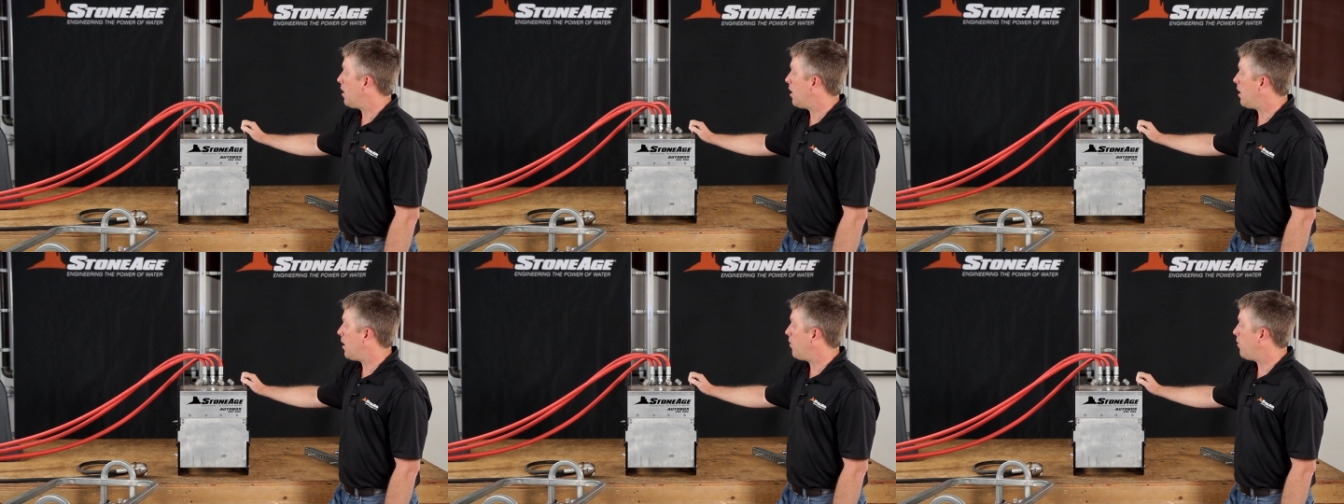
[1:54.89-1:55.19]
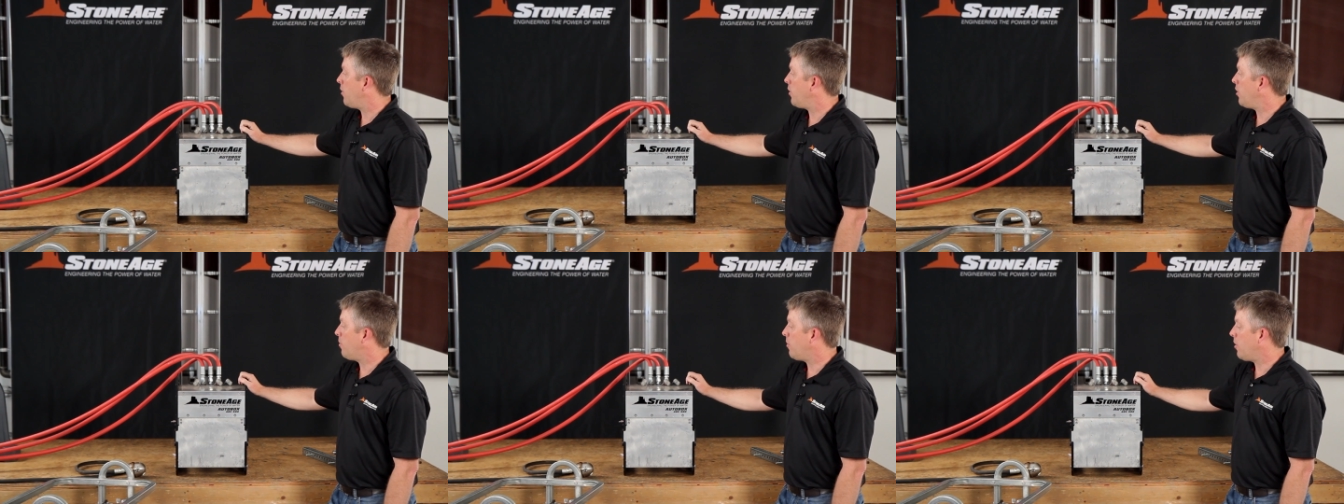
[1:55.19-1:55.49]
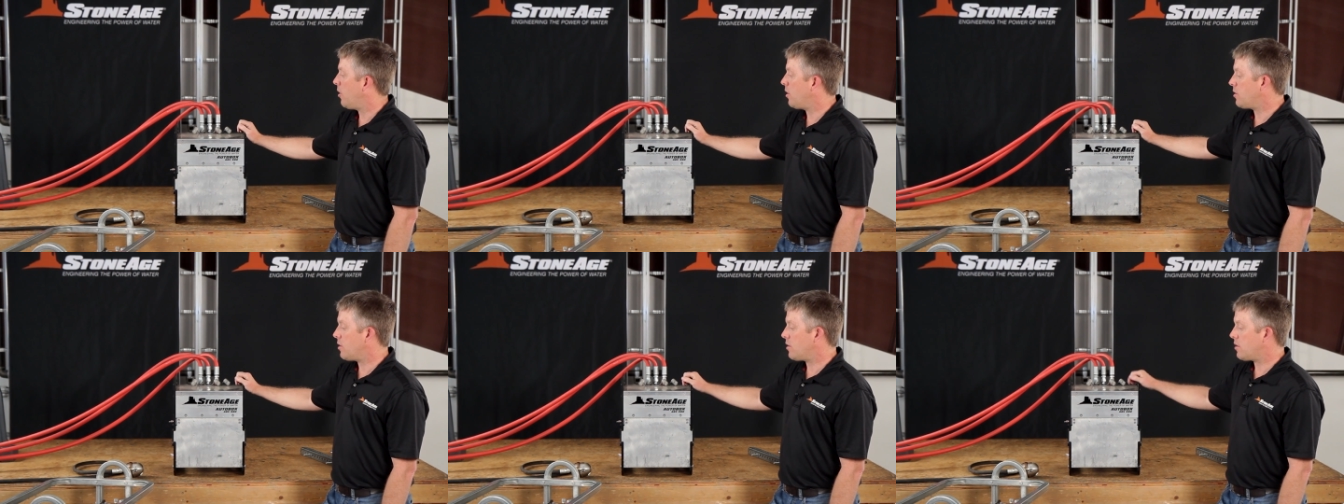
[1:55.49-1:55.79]
When you
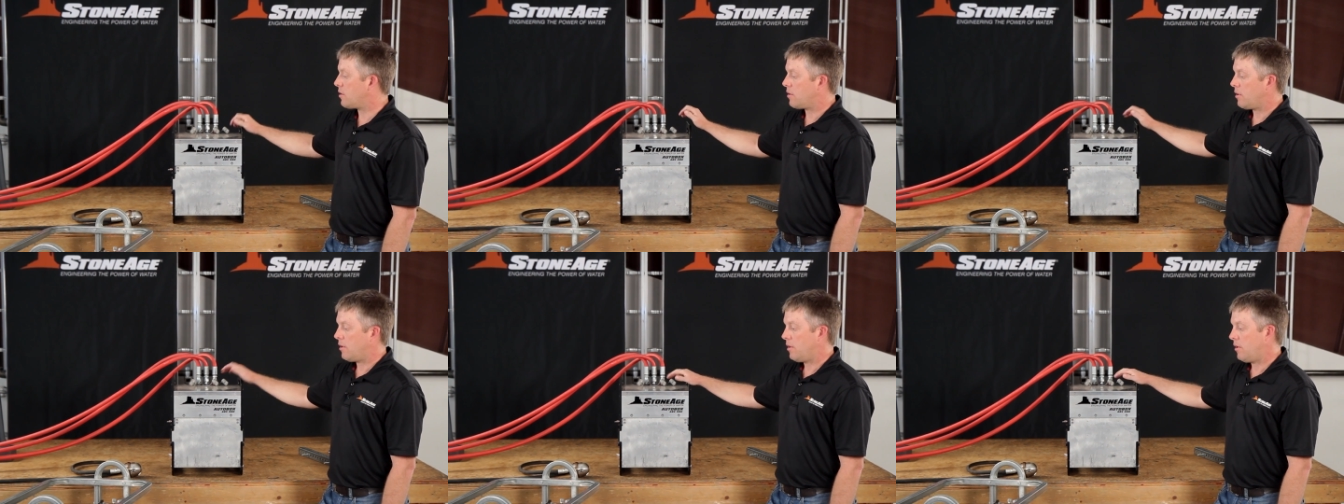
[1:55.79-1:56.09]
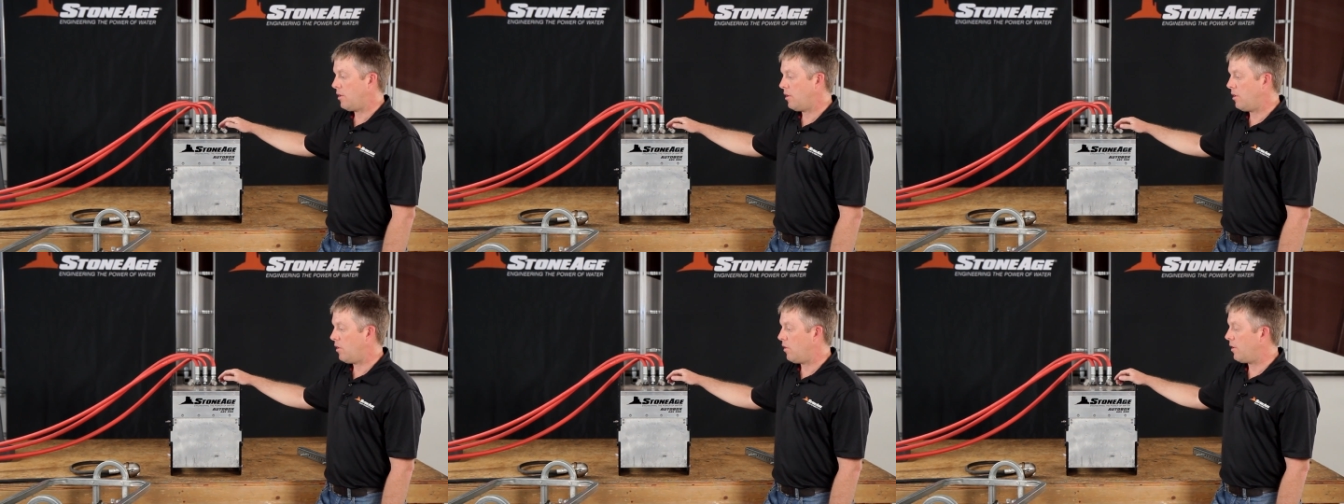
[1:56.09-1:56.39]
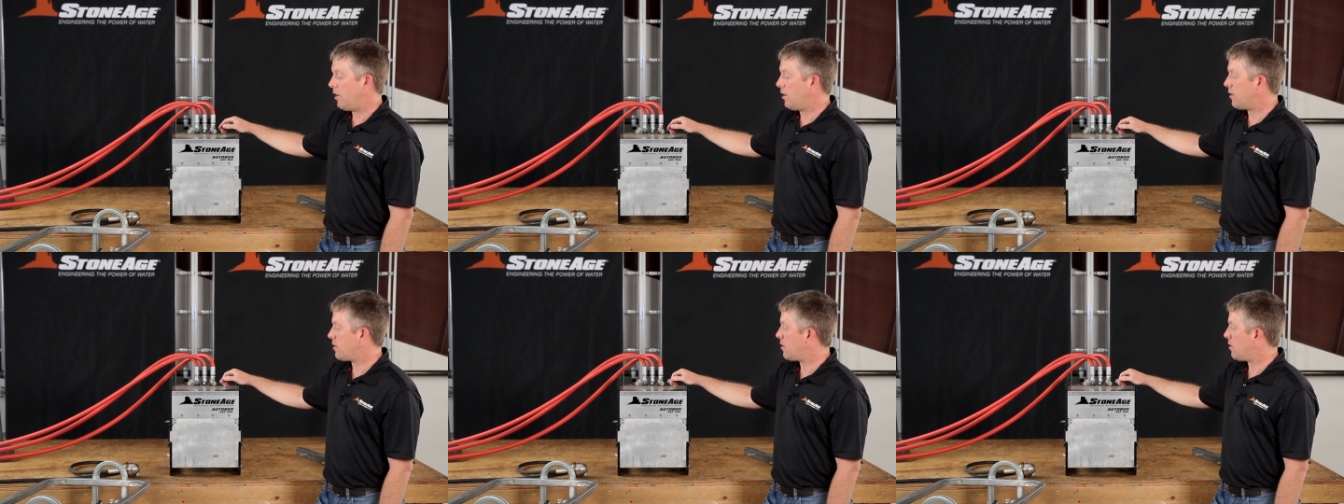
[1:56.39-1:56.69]
purchase the
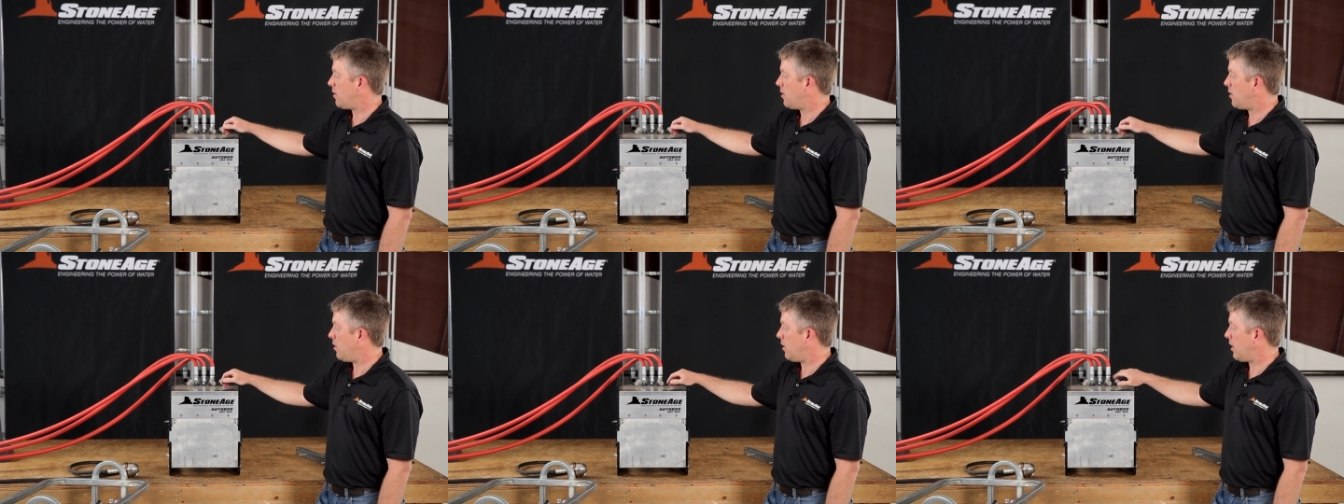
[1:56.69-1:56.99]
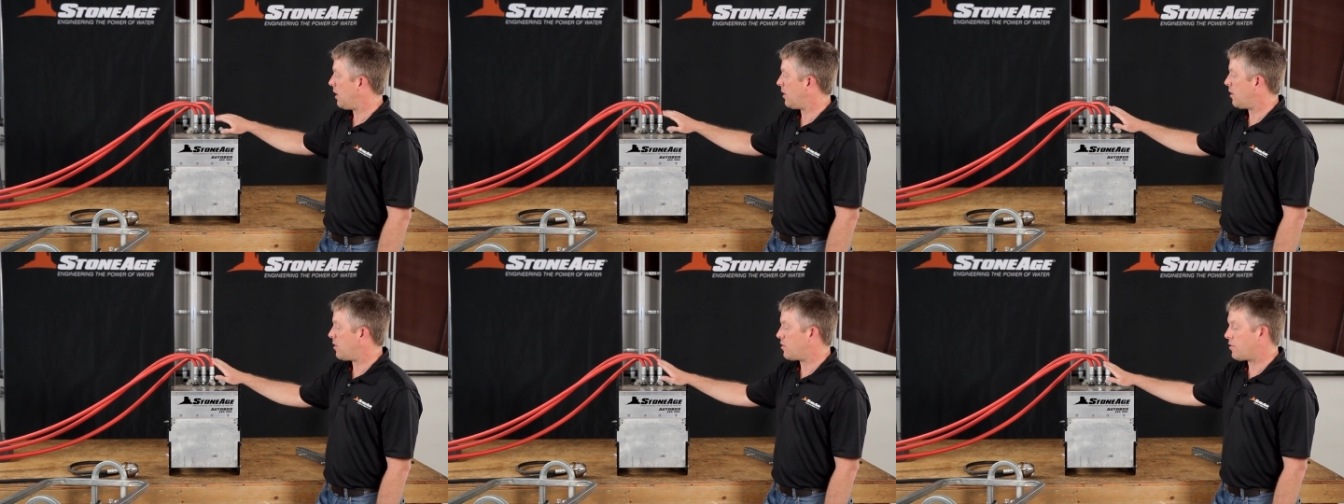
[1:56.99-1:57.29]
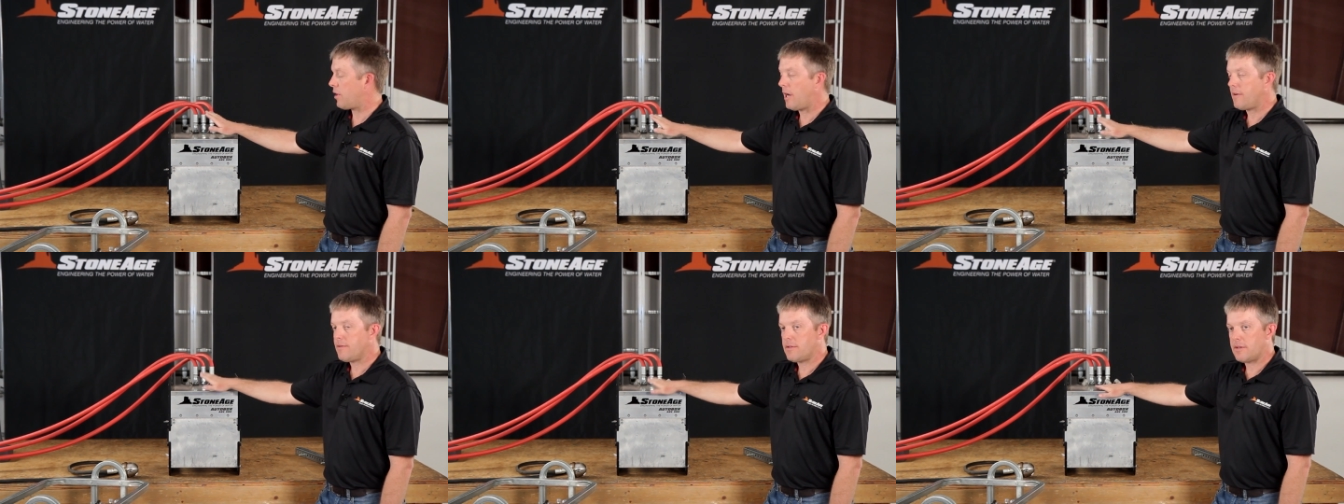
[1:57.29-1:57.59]
unit, you get the
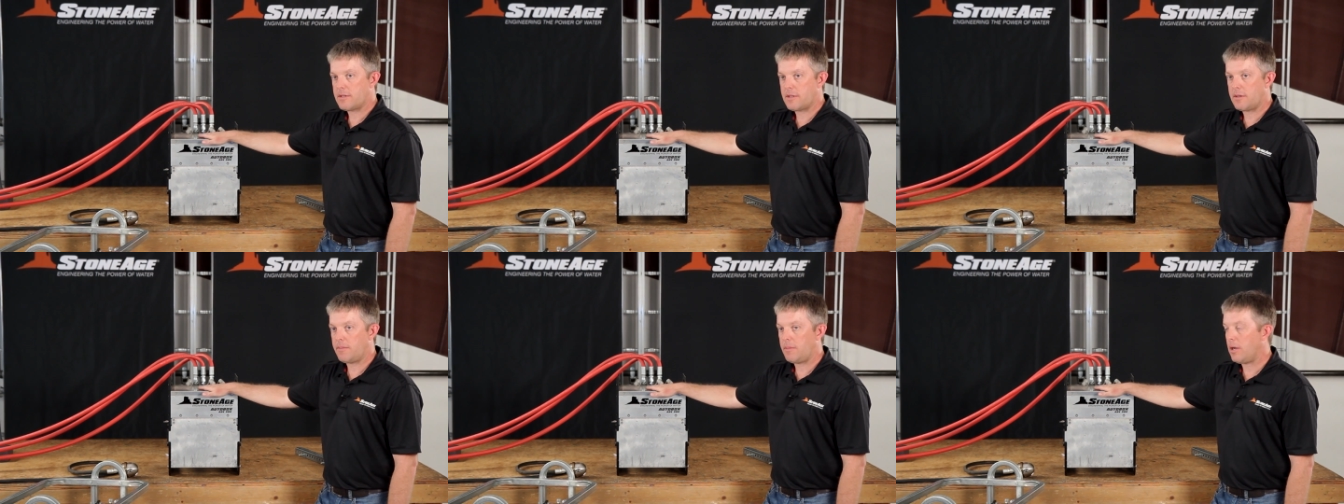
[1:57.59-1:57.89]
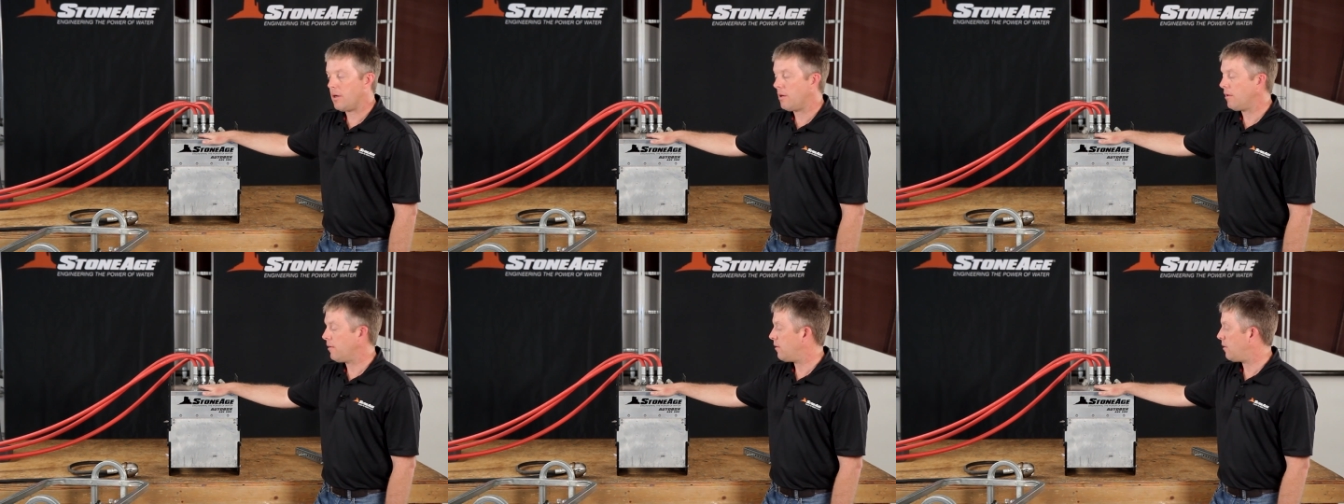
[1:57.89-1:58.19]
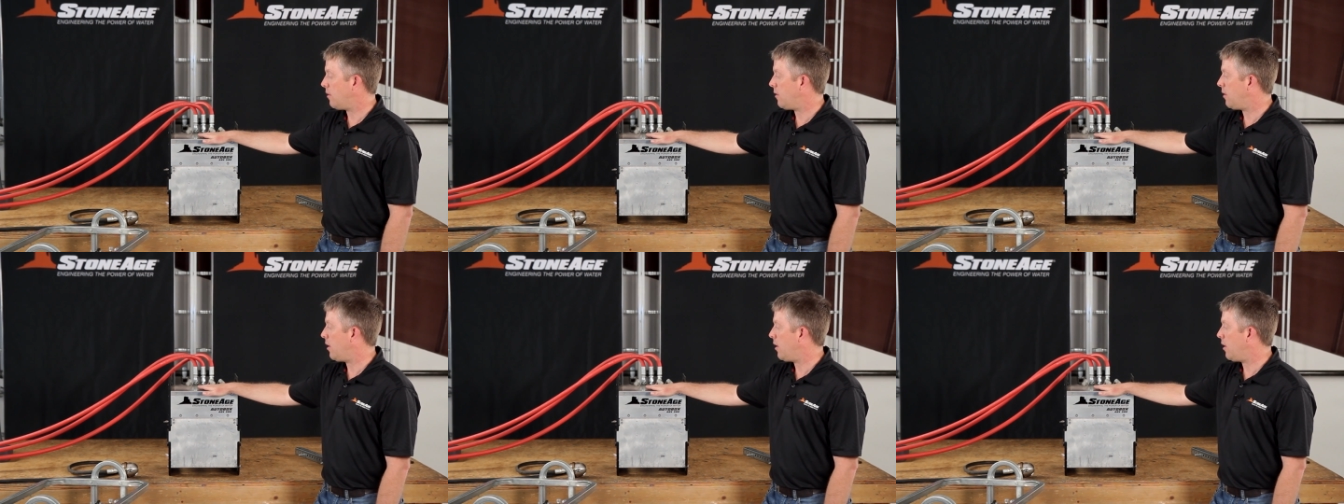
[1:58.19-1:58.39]
drive system here,